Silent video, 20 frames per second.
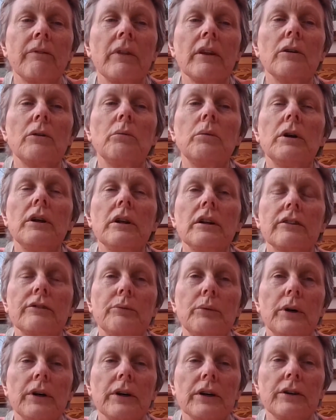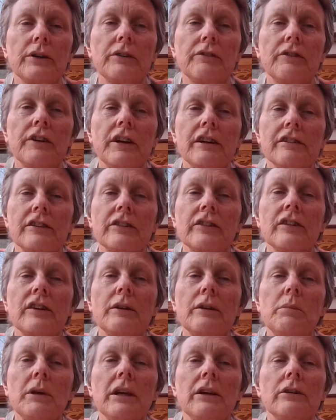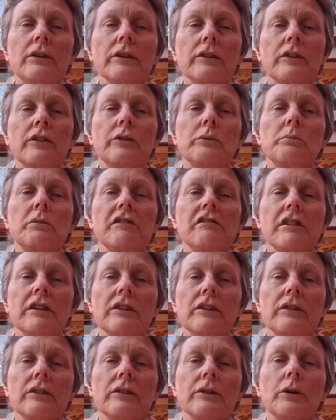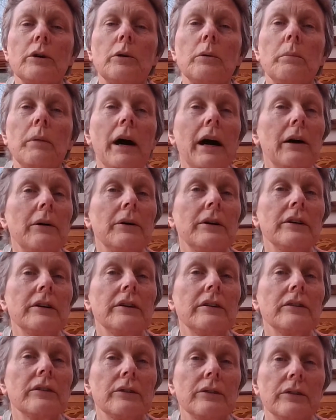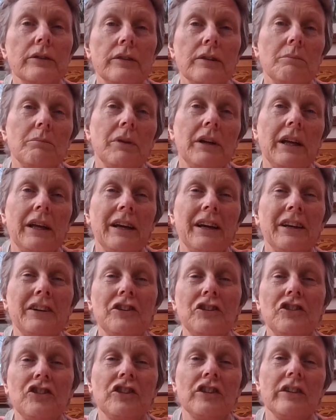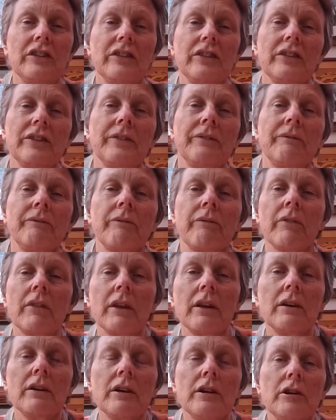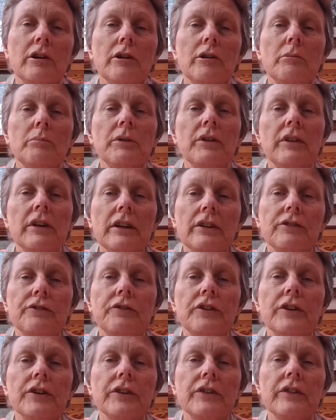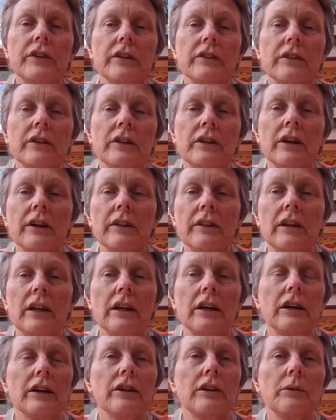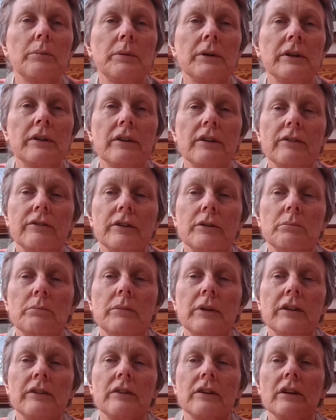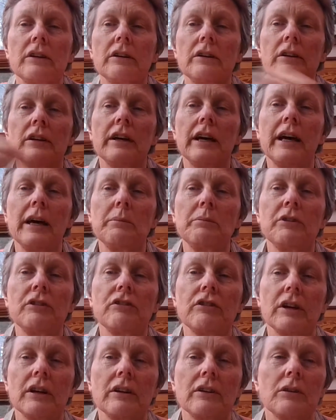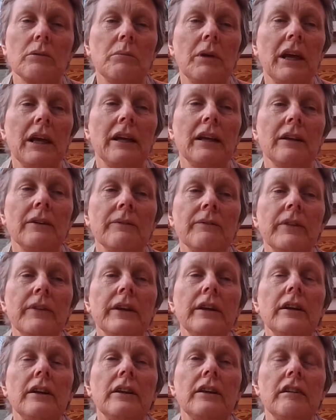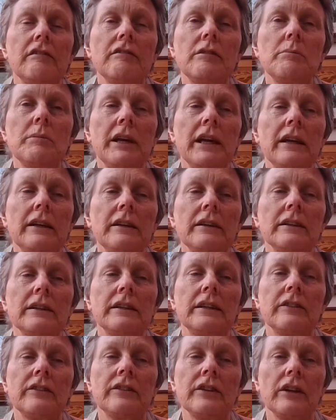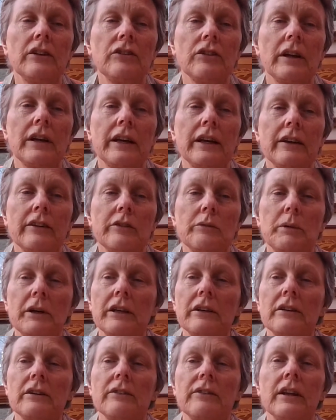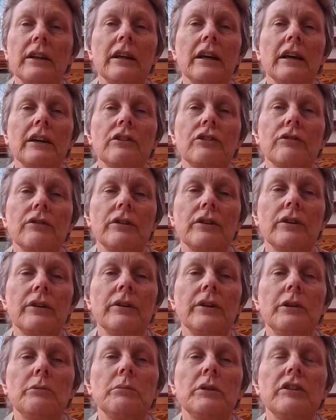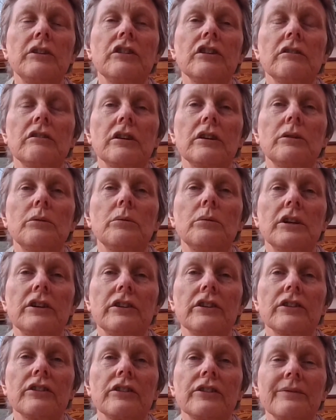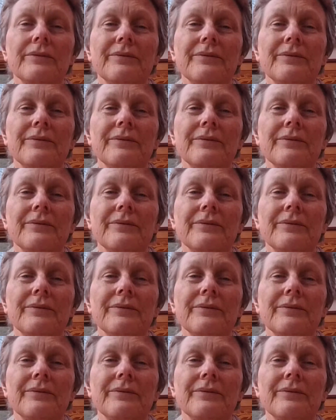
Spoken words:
a world of what could variously be called spirits or powers or simply energies. But these forces are not the occupants of a mystical or abstract domain. They remain an essential aspect of the natural material world.